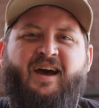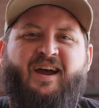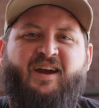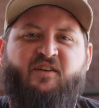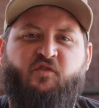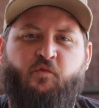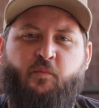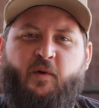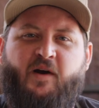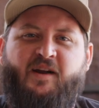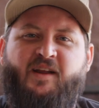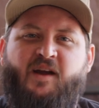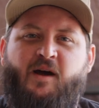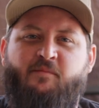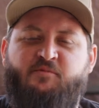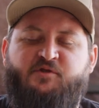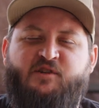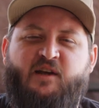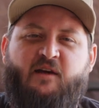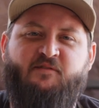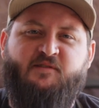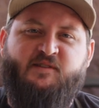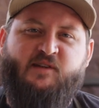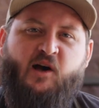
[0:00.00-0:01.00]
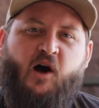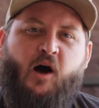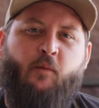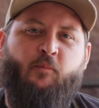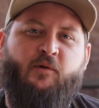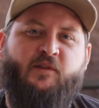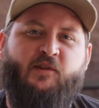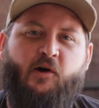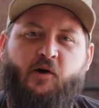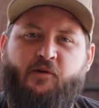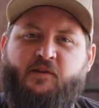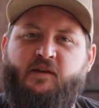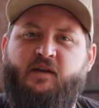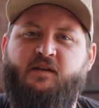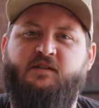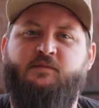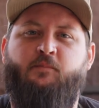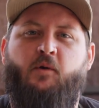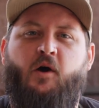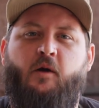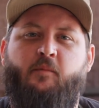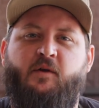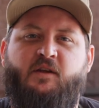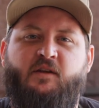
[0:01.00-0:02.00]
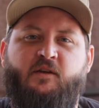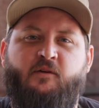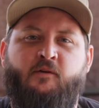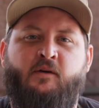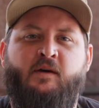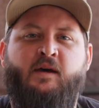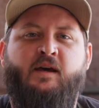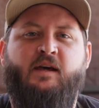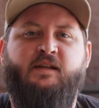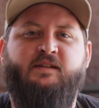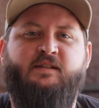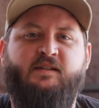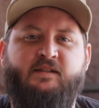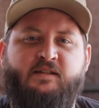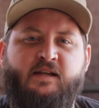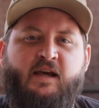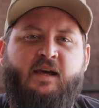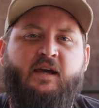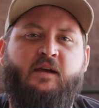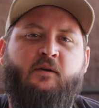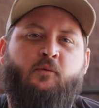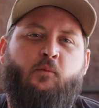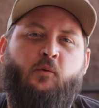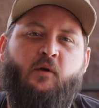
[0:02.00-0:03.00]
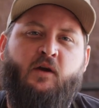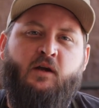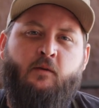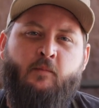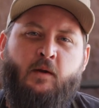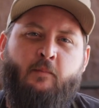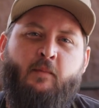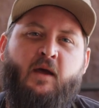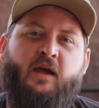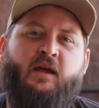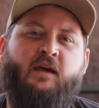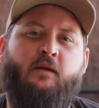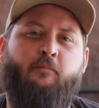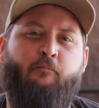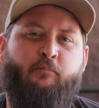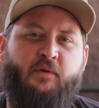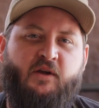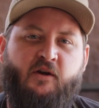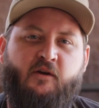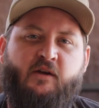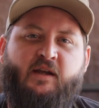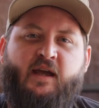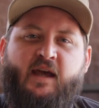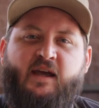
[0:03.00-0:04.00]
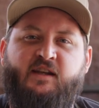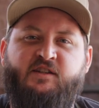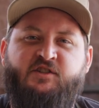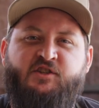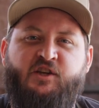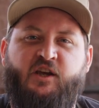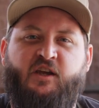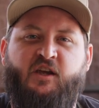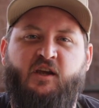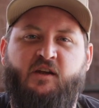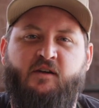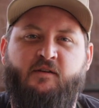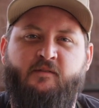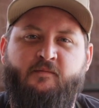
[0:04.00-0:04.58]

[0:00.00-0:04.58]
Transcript: Hey everybody, I'm Chef Tom with All Things Barbecue, and today we're going to be making beer can chicken.